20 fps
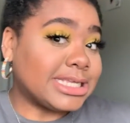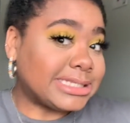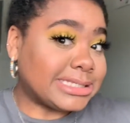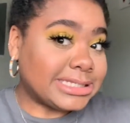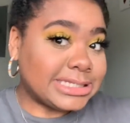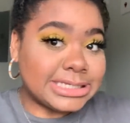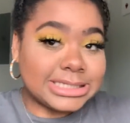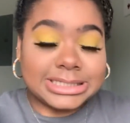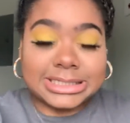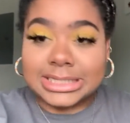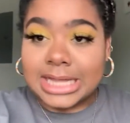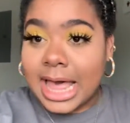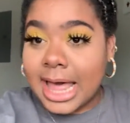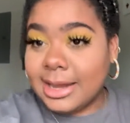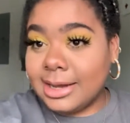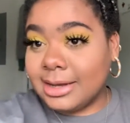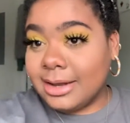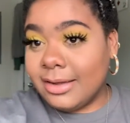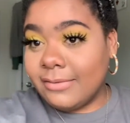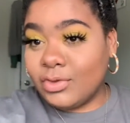Cause sis, I
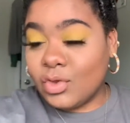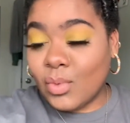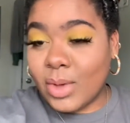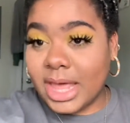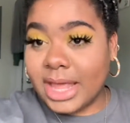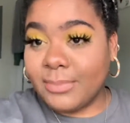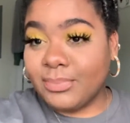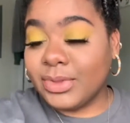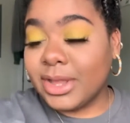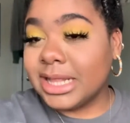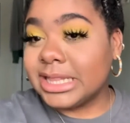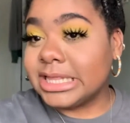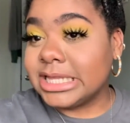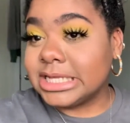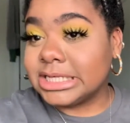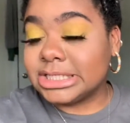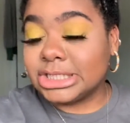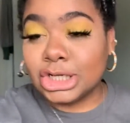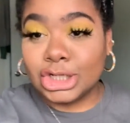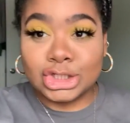love the way
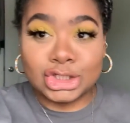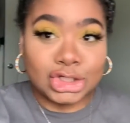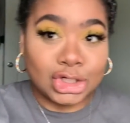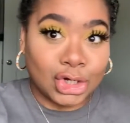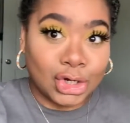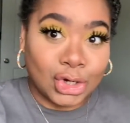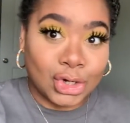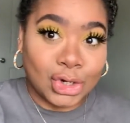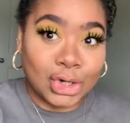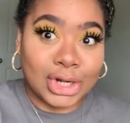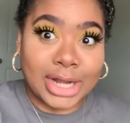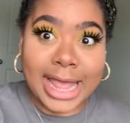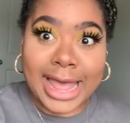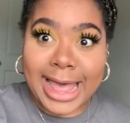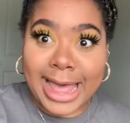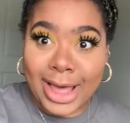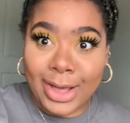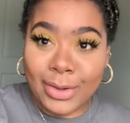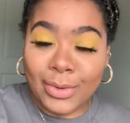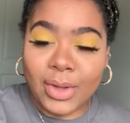this turned
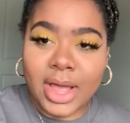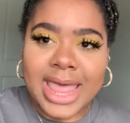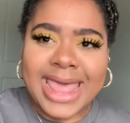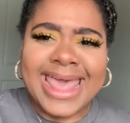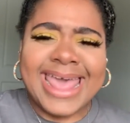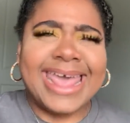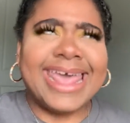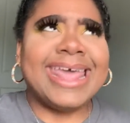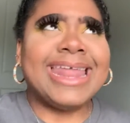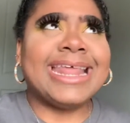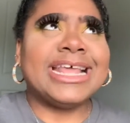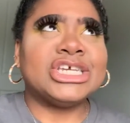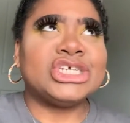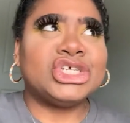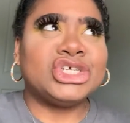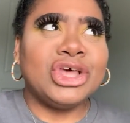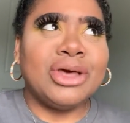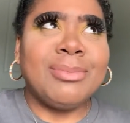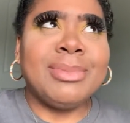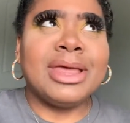out. And it
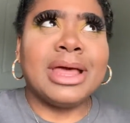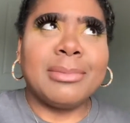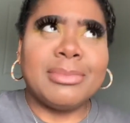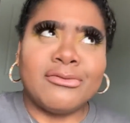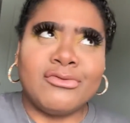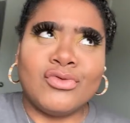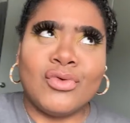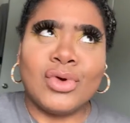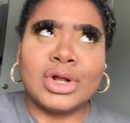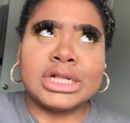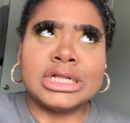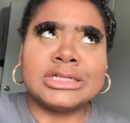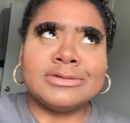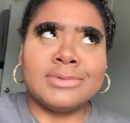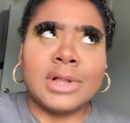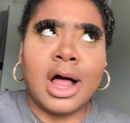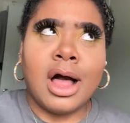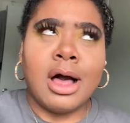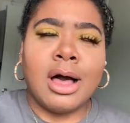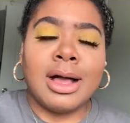should be up before this
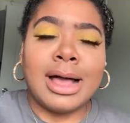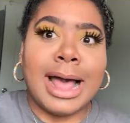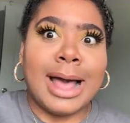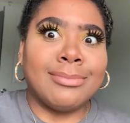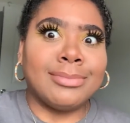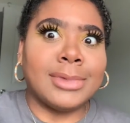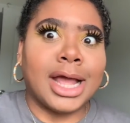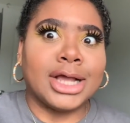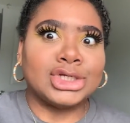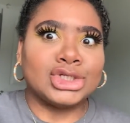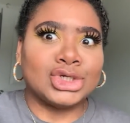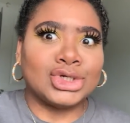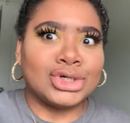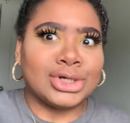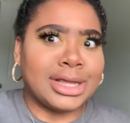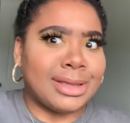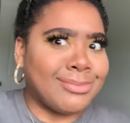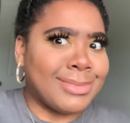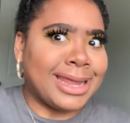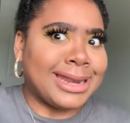vlog. I'm not sure,
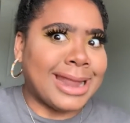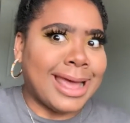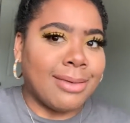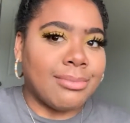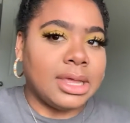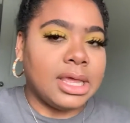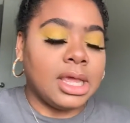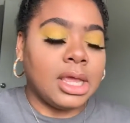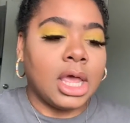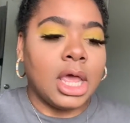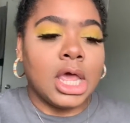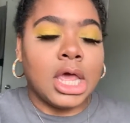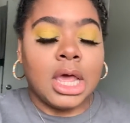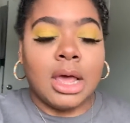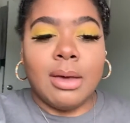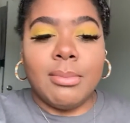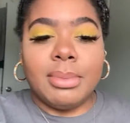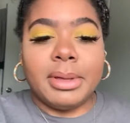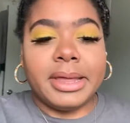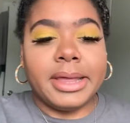it may not be,
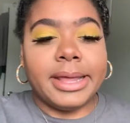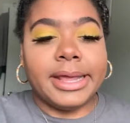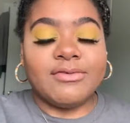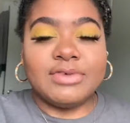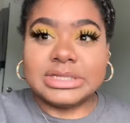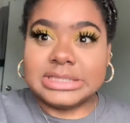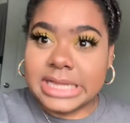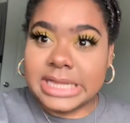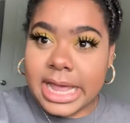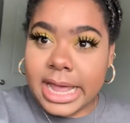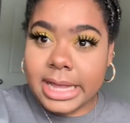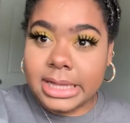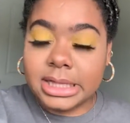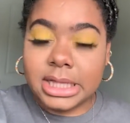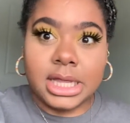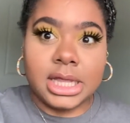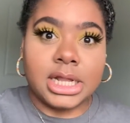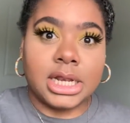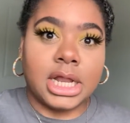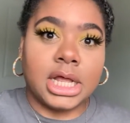but if it's not,
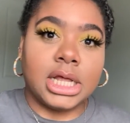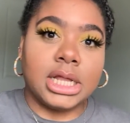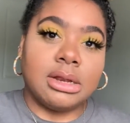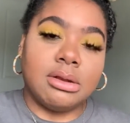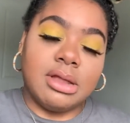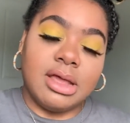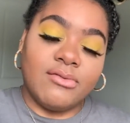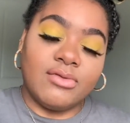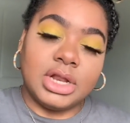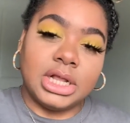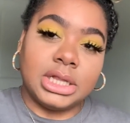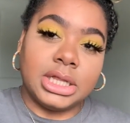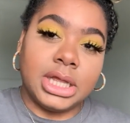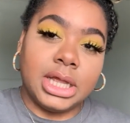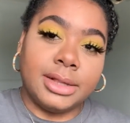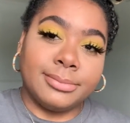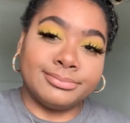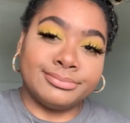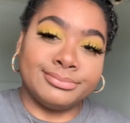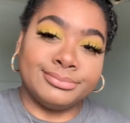then definitely